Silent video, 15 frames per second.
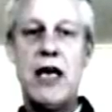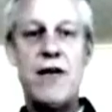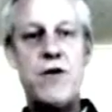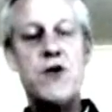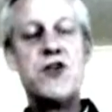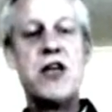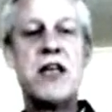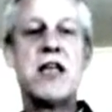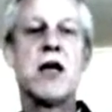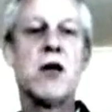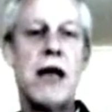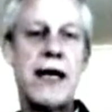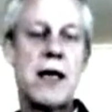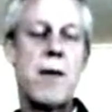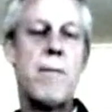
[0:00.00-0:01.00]
If you sit
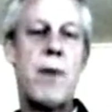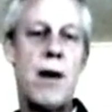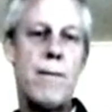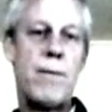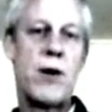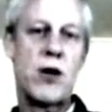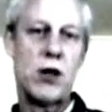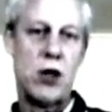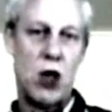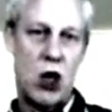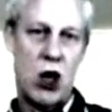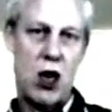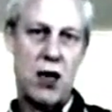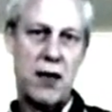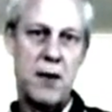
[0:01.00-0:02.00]
there like a bump on a
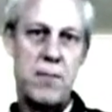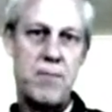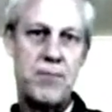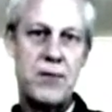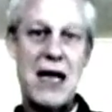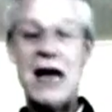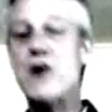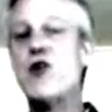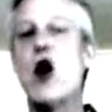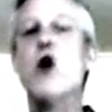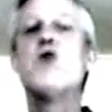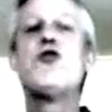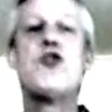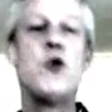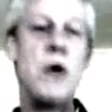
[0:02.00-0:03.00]
log and
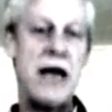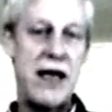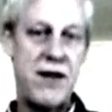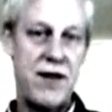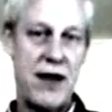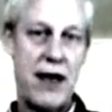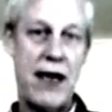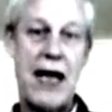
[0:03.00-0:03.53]
don't do anything,